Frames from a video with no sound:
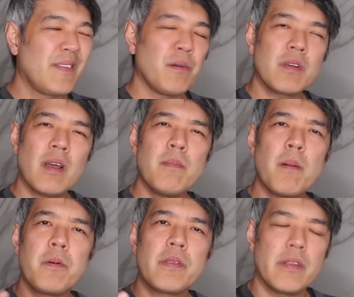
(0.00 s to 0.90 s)
they will come
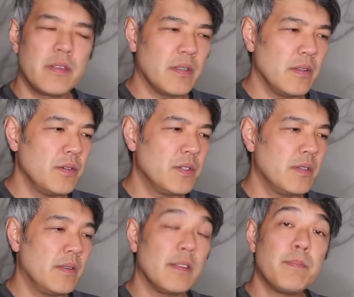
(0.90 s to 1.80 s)
up with a
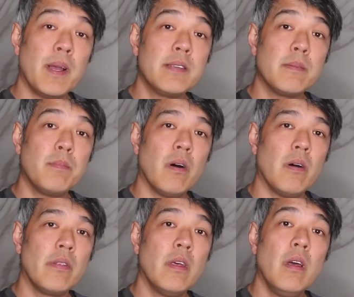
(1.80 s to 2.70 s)
solution that's based
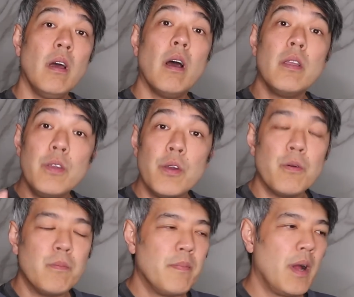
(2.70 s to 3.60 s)
upon
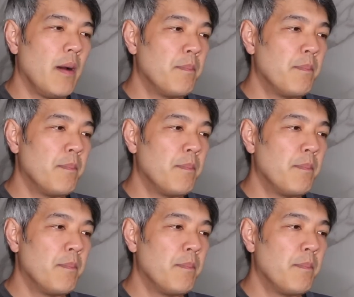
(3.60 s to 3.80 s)
you,